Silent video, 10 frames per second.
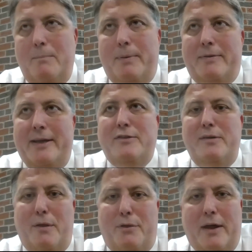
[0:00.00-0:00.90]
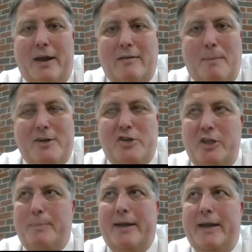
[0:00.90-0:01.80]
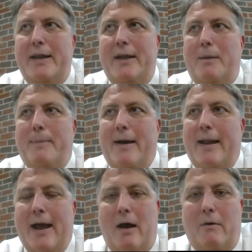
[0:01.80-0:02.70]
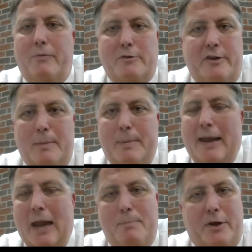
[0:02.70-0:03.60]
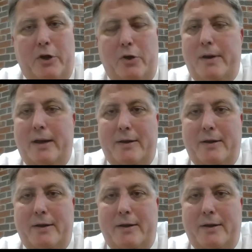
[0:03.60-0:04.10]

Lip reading: But these are the things I mentioned in the beginning about how there's going to be ambiguity,